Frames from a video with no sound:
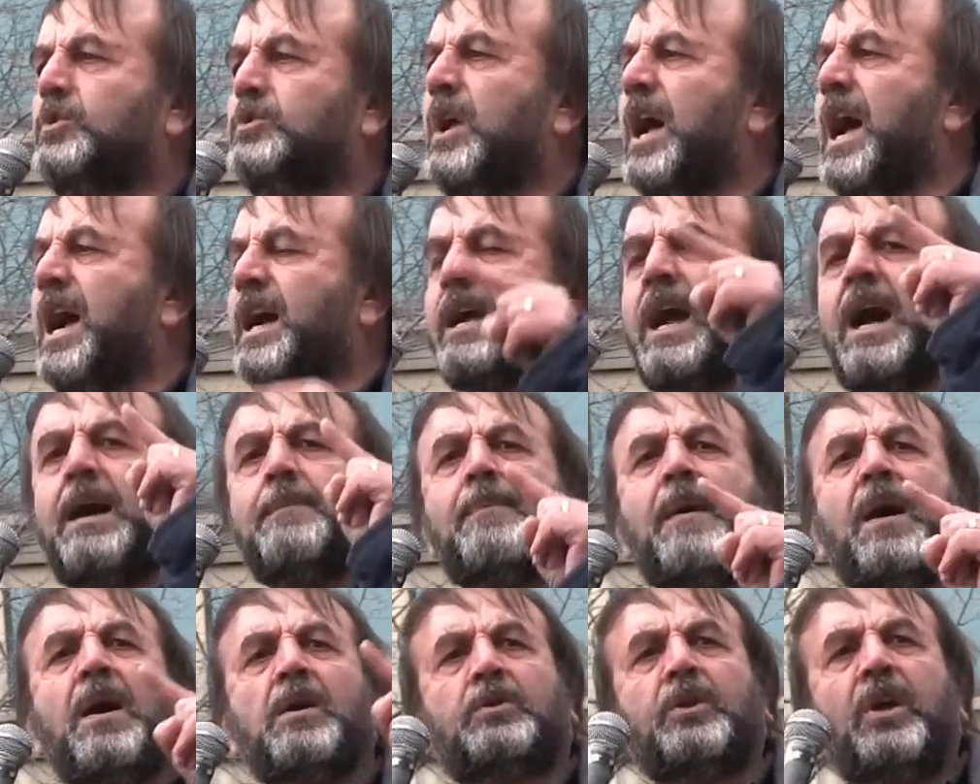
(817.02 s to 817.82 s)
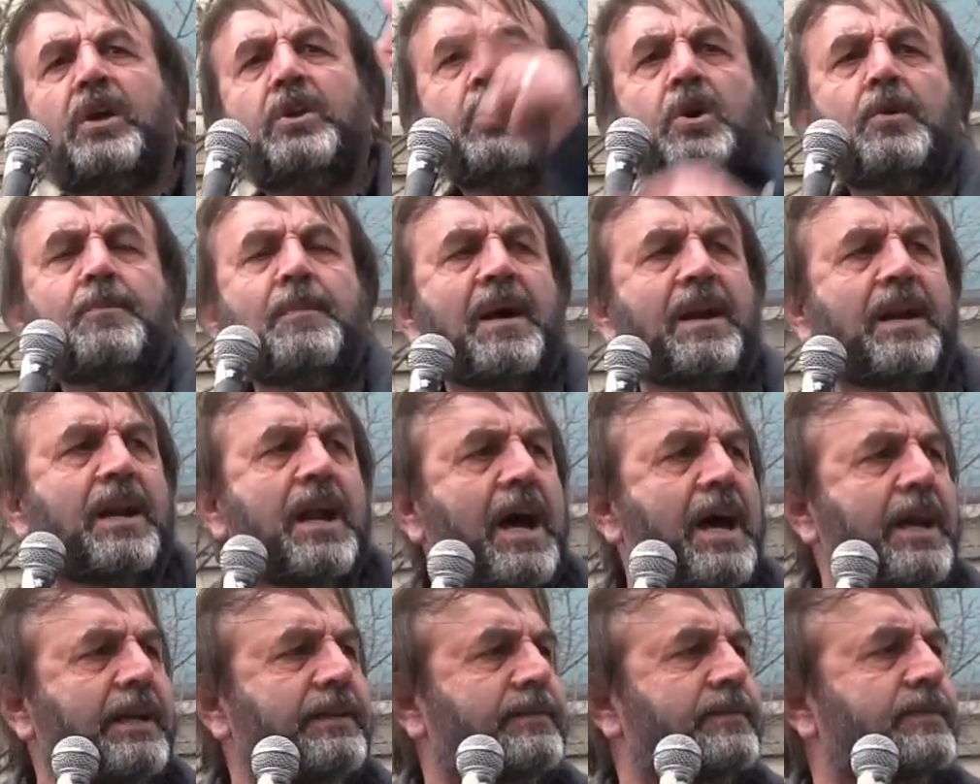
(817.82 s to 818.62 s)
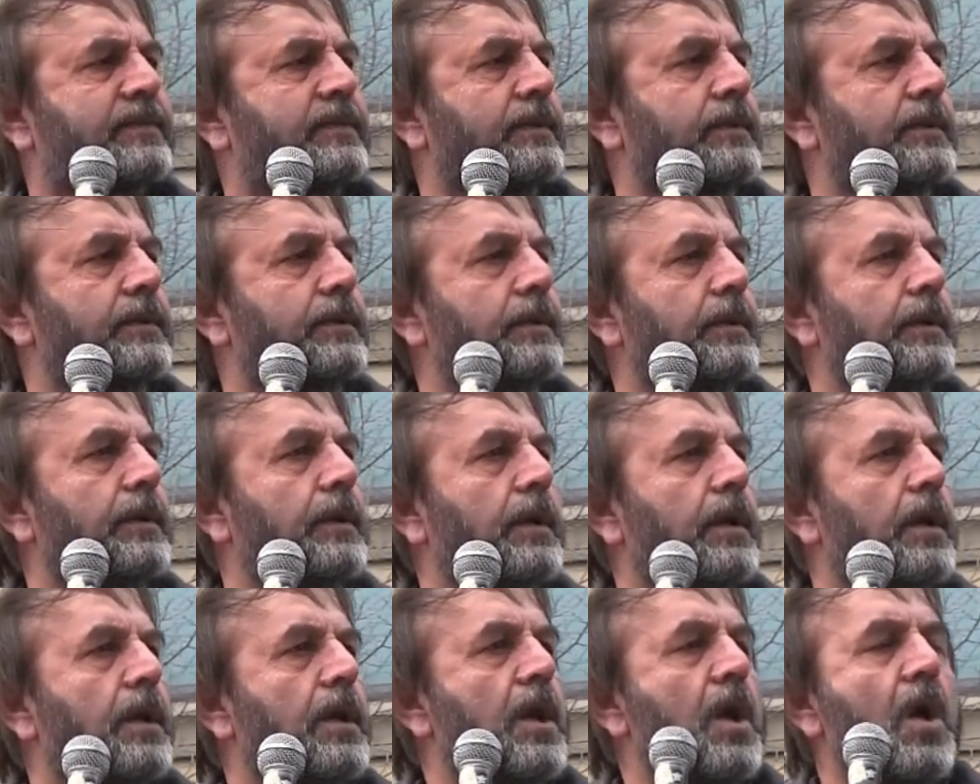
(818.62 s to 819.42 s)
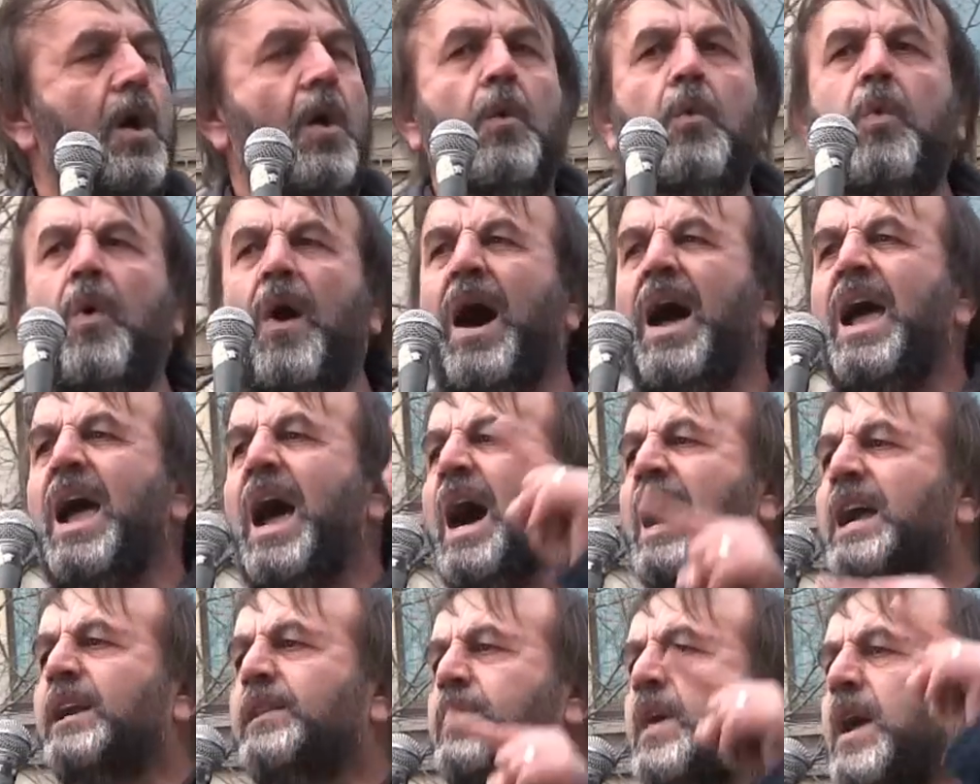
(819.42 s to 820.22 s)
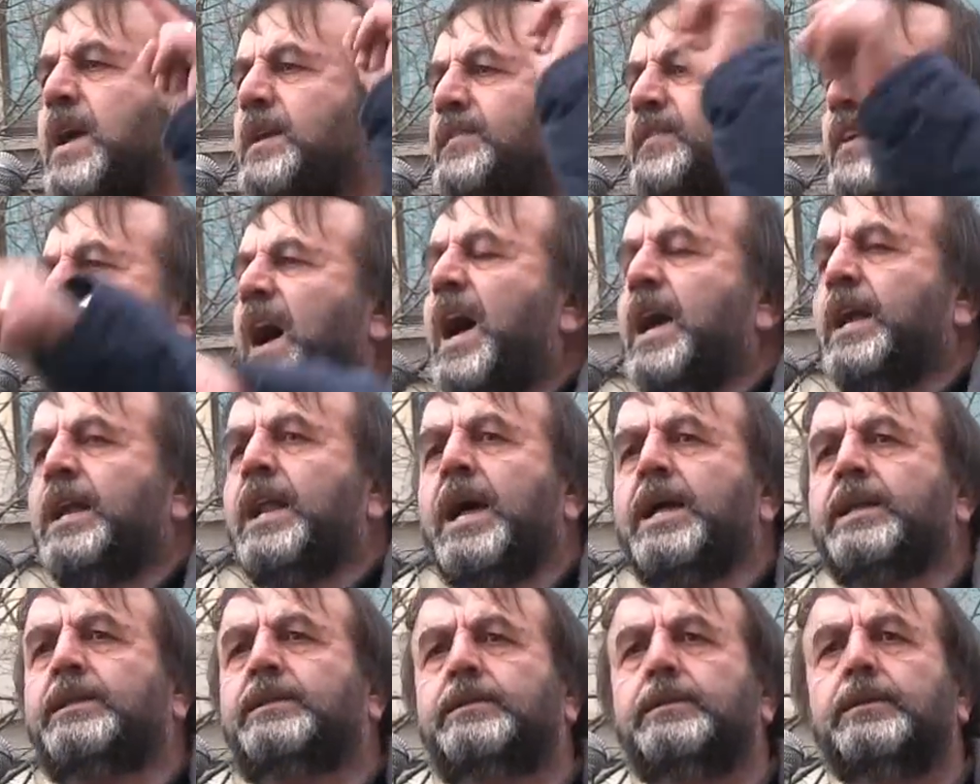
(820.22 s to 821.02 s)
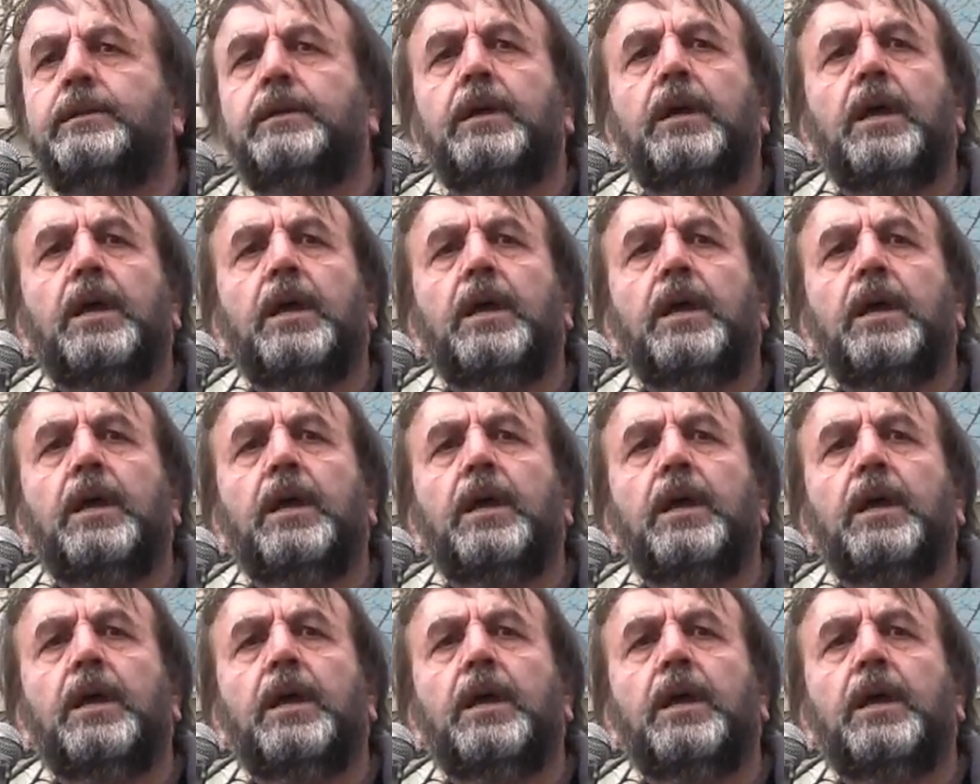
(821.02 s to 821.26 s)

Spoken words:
to talk about the human rights. Why are they silent